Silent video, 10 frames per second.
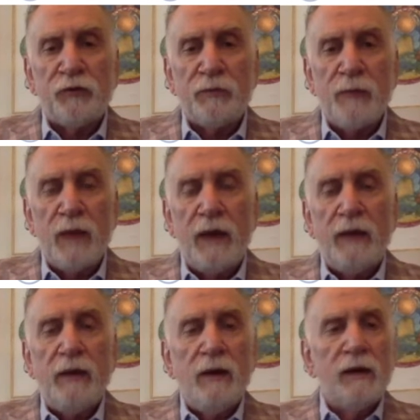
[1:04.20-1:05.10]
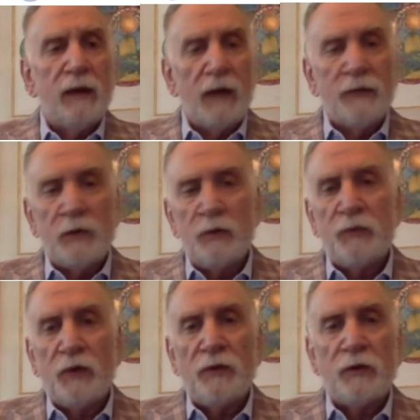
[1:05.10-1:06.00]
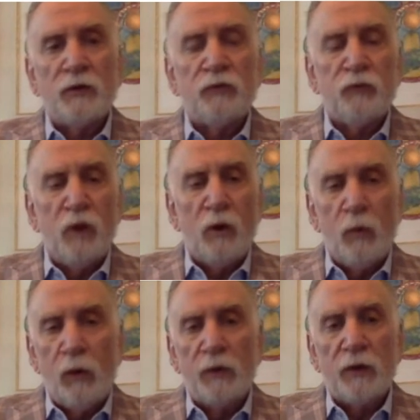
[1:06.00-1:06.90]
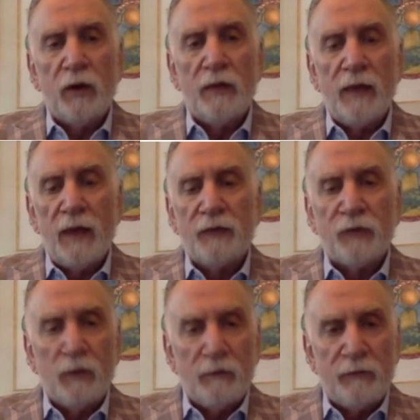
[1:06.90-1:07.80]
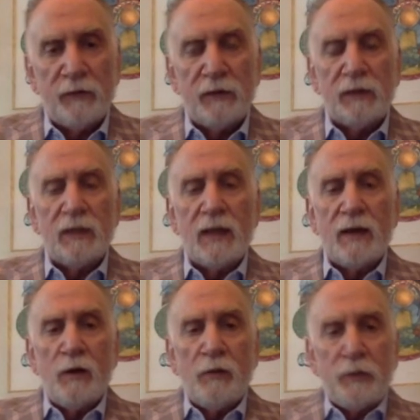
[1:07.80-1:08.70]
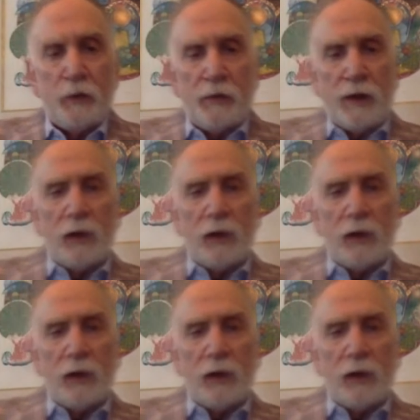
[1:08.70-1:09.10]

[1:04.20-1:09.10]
in May. Got those under control, working on that. So I'm feeling a lot healthier than